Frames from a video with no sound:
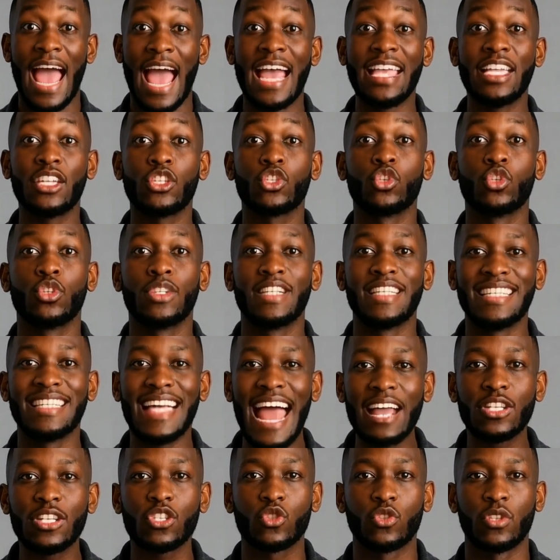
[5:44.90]
And it should
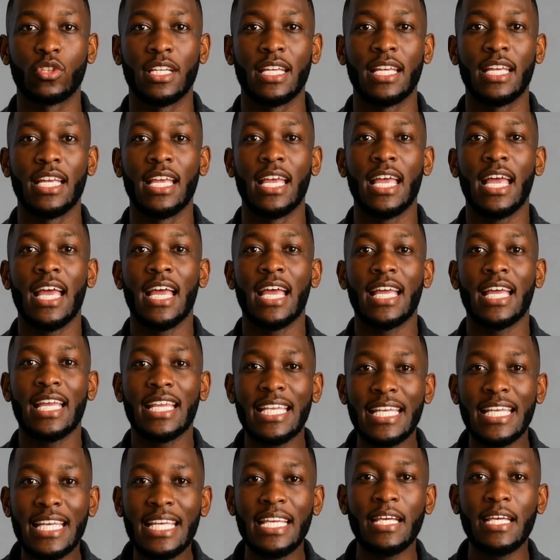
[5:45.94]
naturally
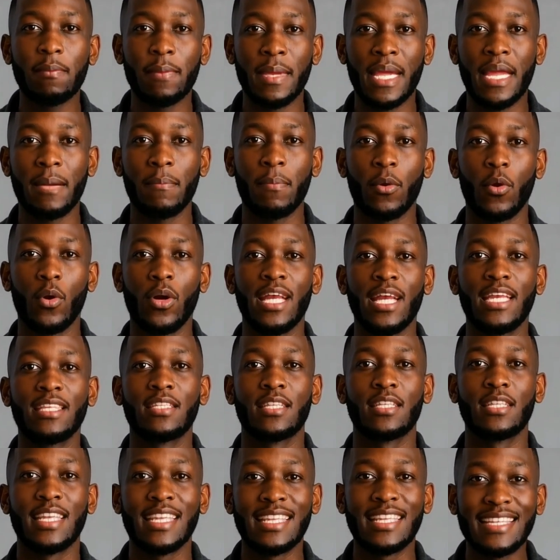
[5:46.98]
lead people
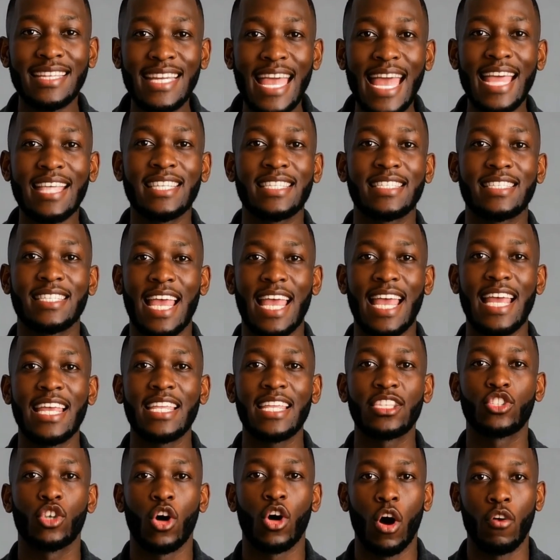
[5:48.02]
into the next
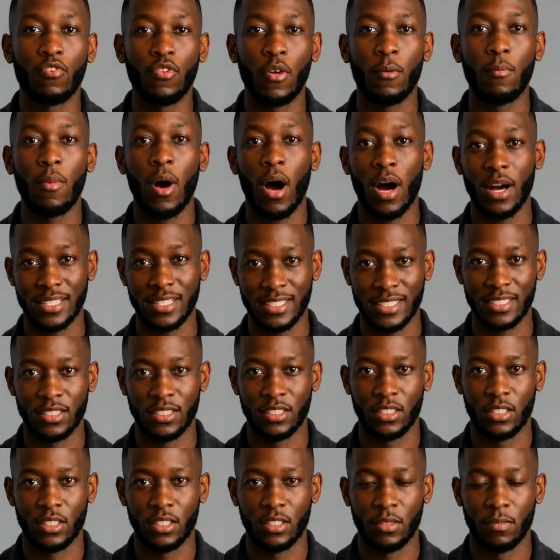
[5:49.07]
stage of your marketing
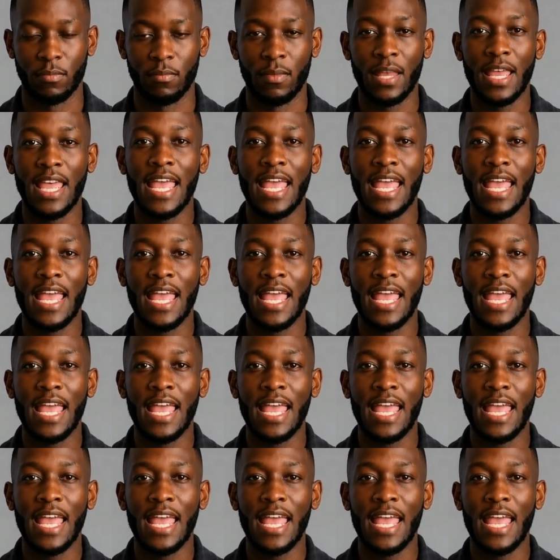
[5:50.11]
system.